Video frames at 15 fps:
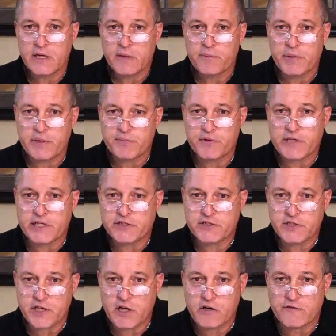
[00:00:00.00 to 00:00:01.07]
People need to
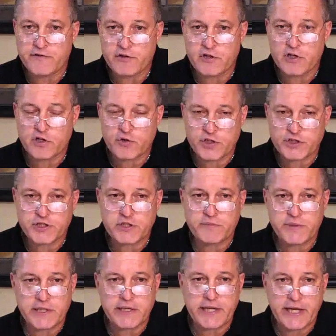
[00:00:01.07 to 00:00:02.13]
know if you're a Christian
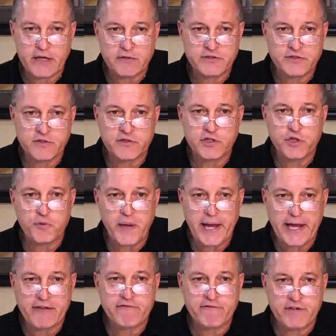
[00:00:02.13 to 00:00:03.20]
being counseled, you
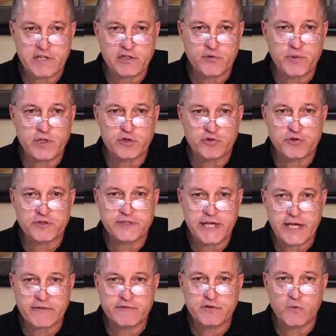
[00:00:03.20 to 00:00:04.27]
have victory. You just
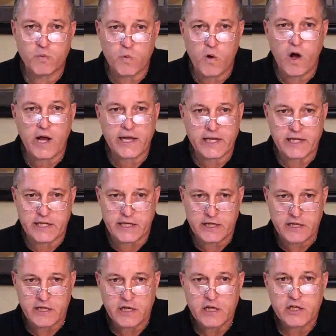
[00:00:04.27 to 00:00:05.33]
have to walk in it.
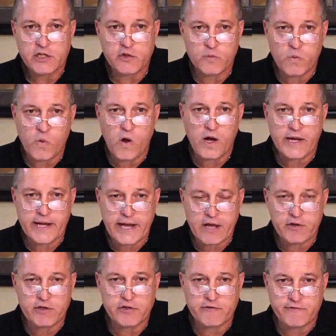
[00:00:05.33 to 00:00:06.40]
You walk
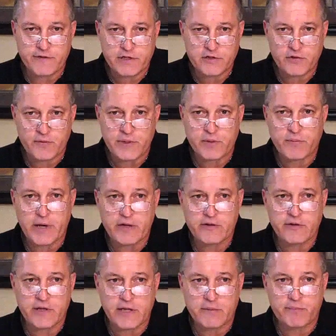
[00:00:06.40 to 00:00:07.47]
out your victory rather
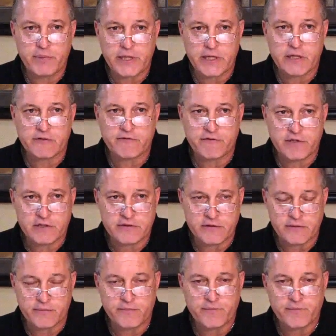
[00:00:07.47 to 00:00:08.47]
than being a victim.